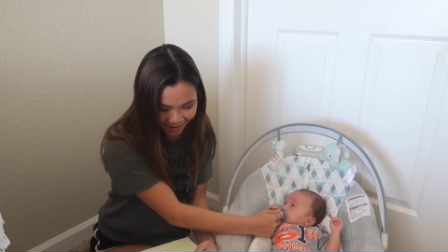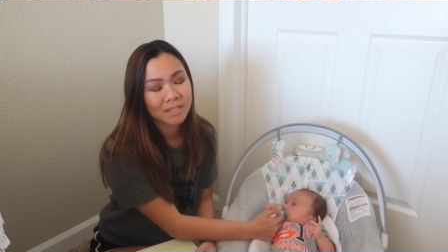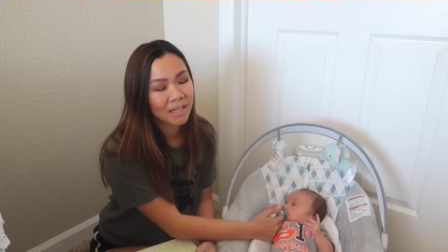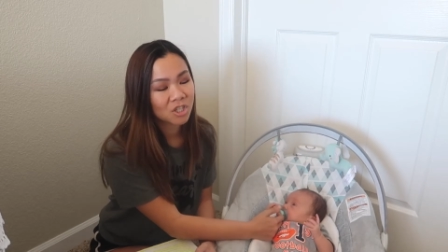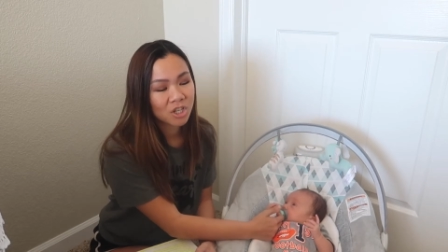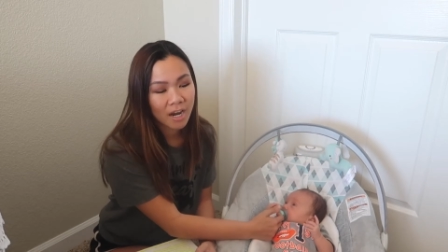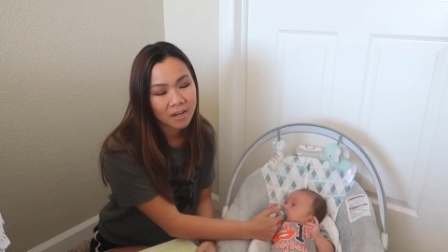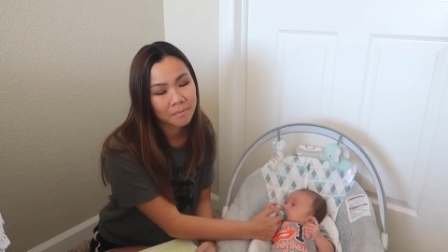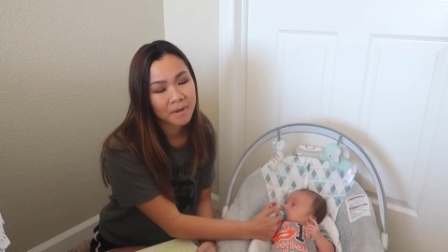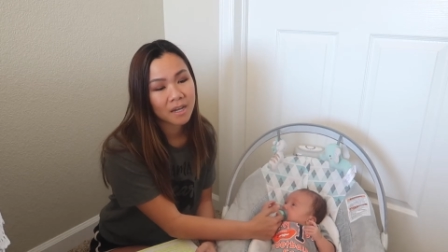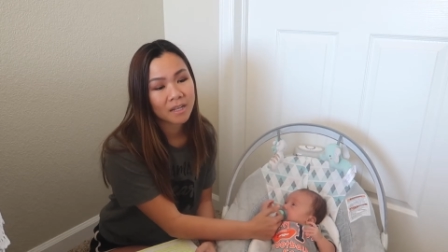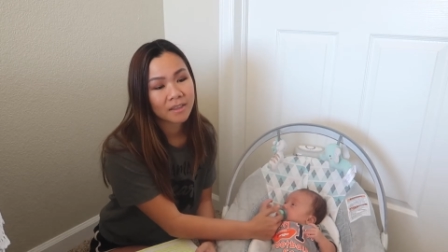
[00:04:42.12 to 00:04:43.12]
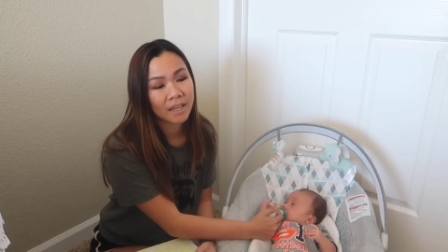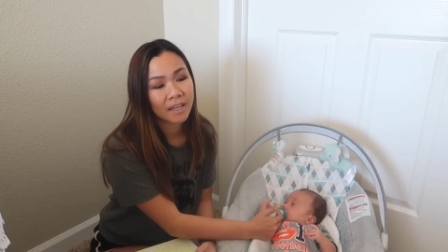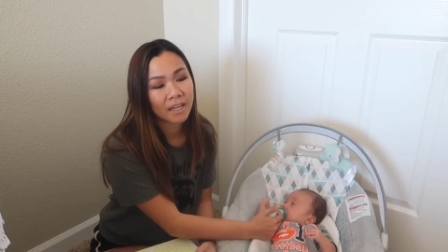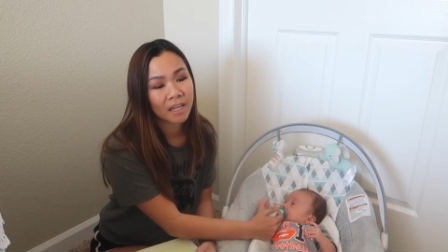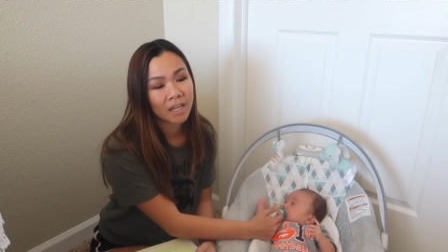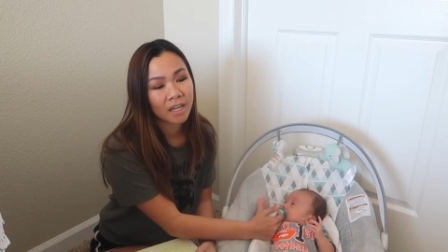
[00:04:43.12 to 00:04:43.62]
Once they check me,
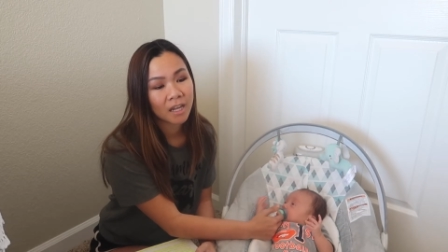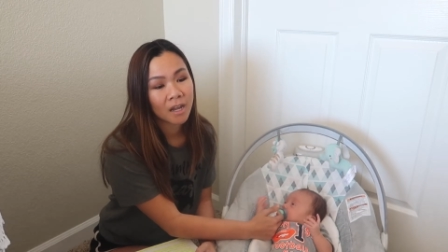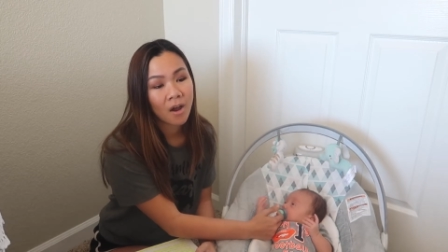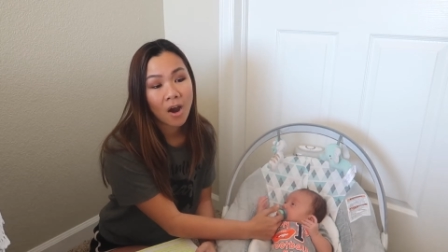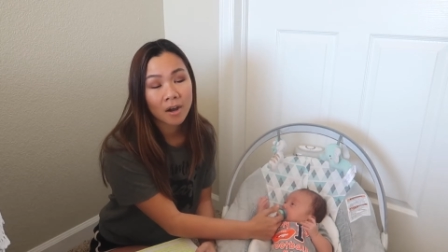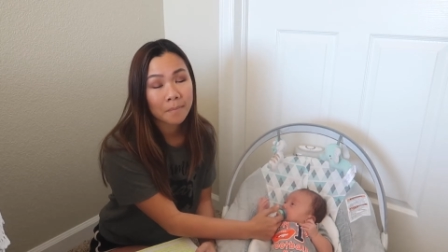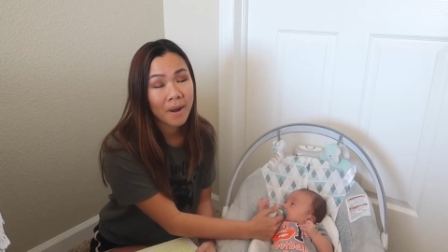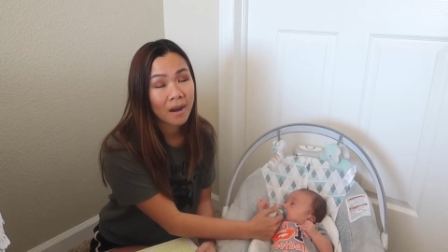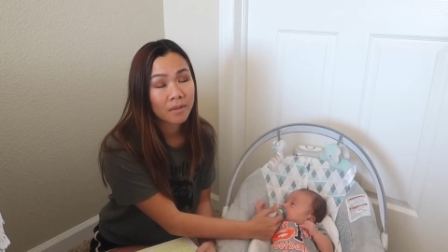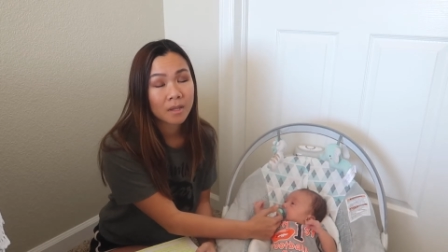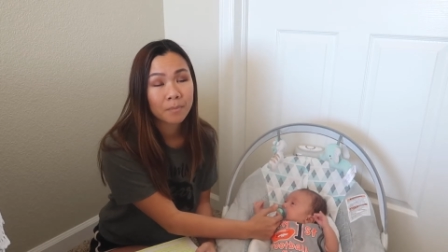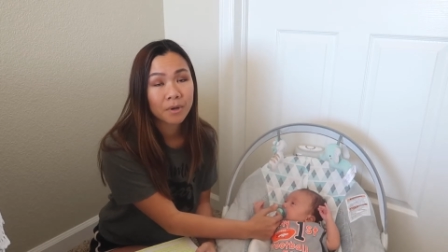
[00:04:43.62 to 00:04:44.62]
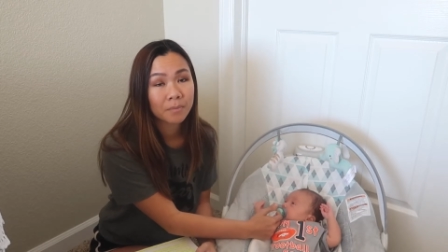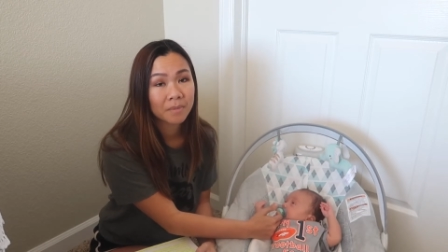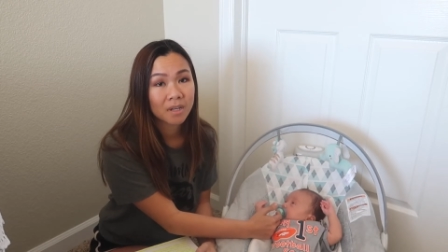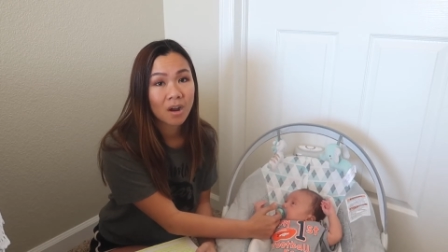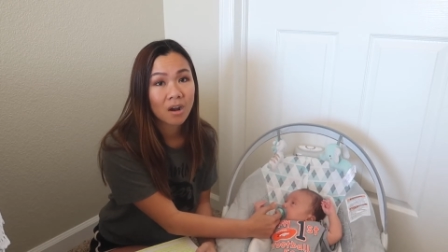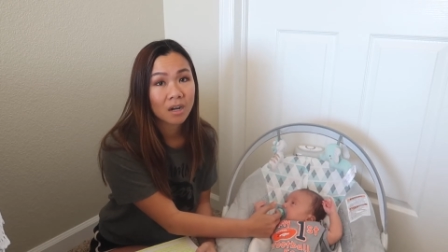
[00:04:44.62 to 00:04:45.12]
they automatically put
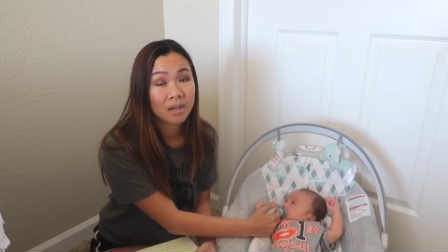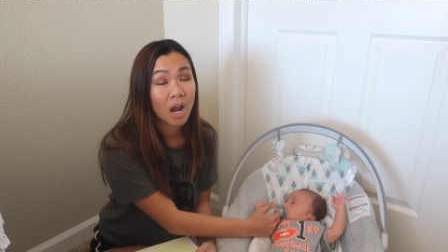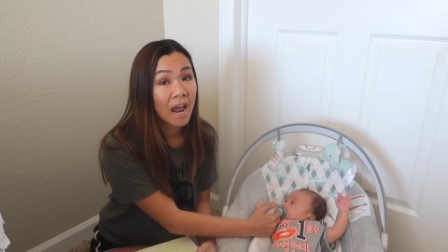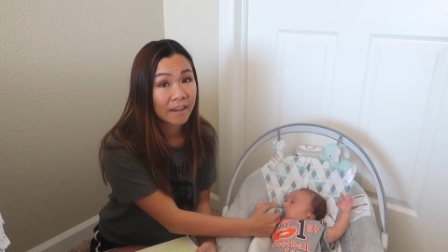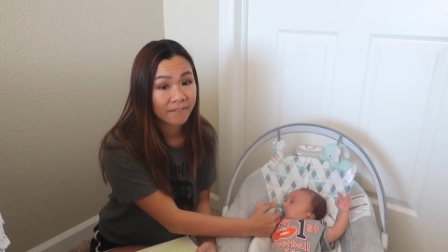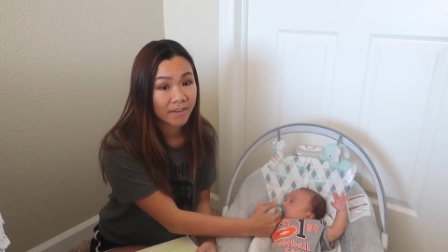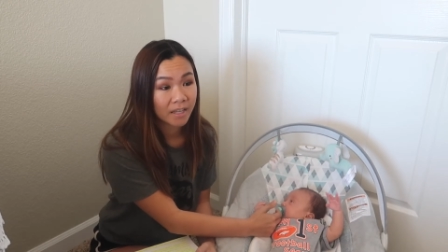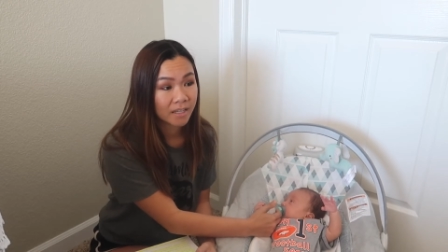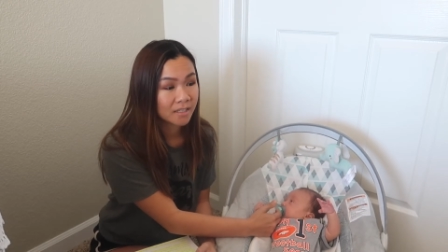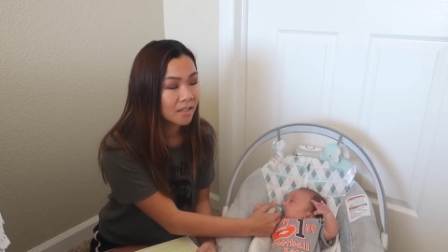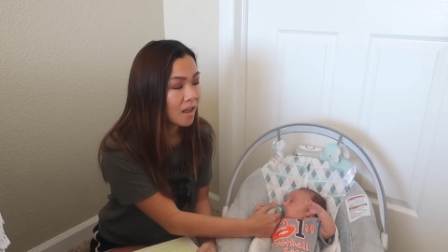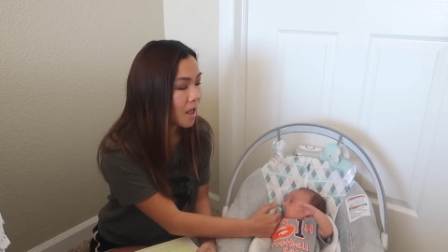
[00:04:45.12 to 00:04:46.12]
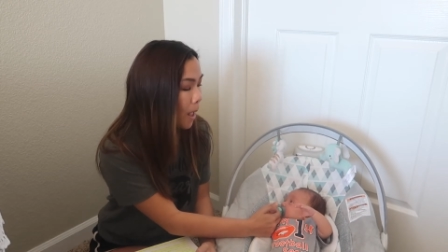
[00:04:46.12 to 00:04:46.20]
me on IVs.